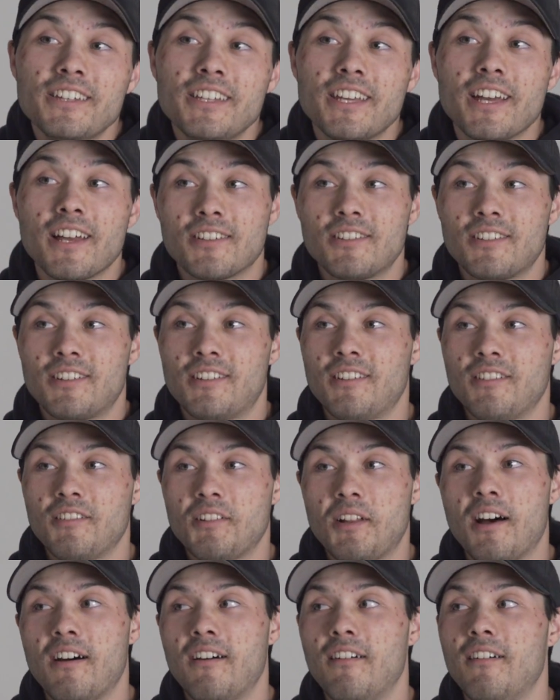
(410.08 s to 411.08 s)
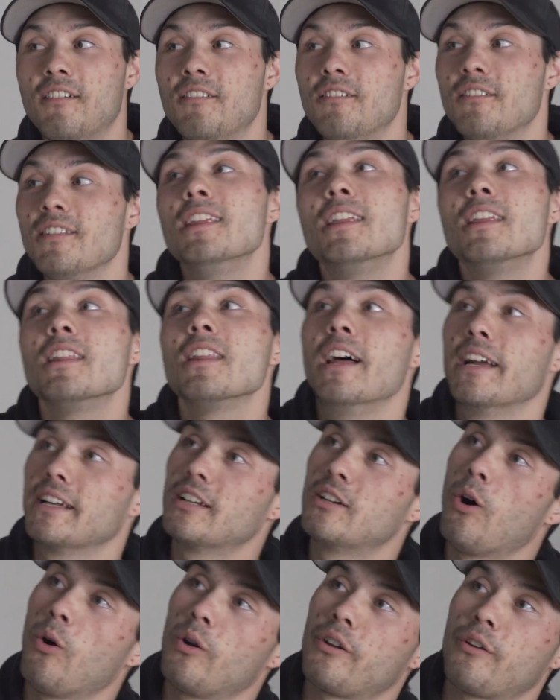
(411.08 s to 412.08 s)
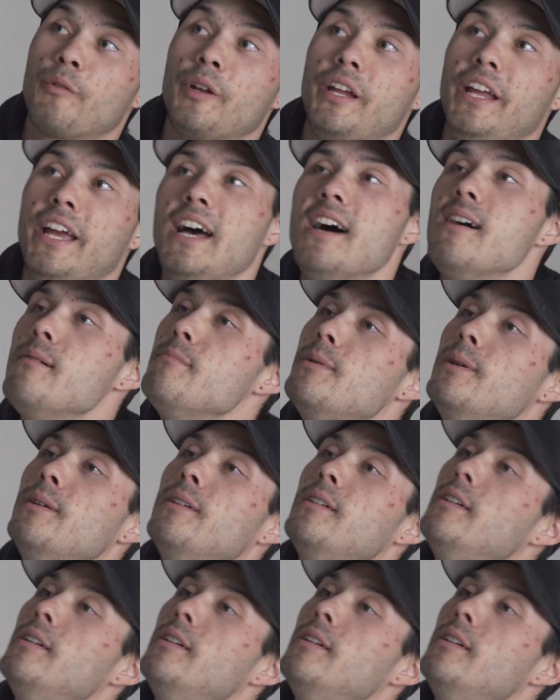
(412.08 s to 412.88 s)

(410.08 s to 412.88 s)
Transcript: Yes, like going to rehab,